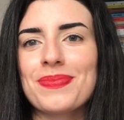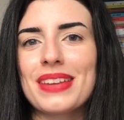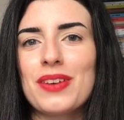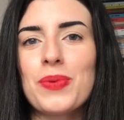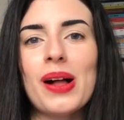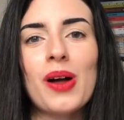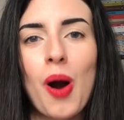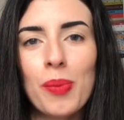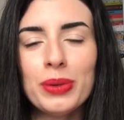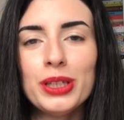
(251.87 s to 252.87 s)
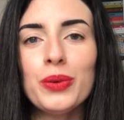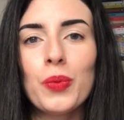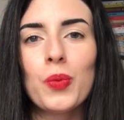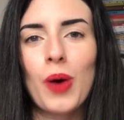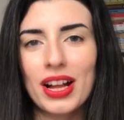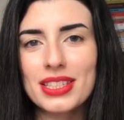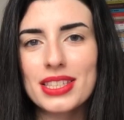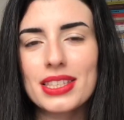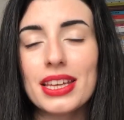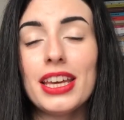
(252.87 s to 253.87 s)
Homer
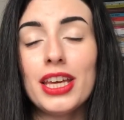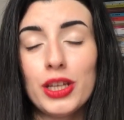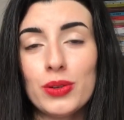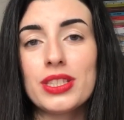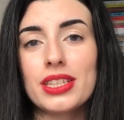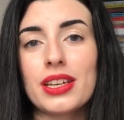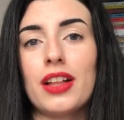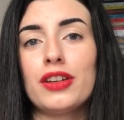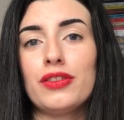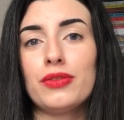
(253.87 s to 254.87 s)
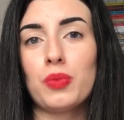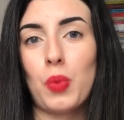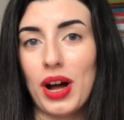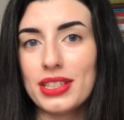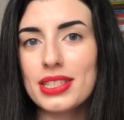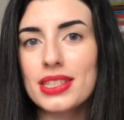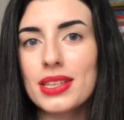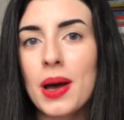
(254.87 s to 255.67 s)
he used this color once